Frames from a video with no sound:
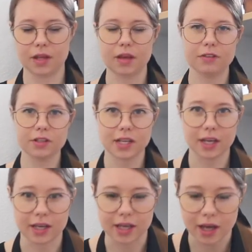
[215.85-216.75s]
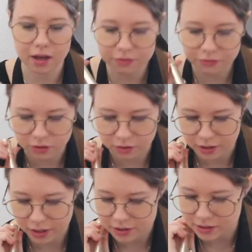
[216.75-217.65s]
If you take a careful
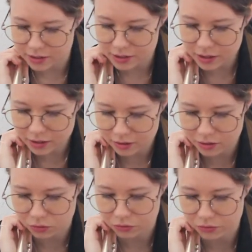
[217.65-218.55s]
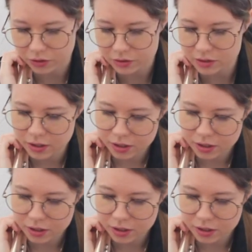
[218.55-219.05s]
look underneath your flute,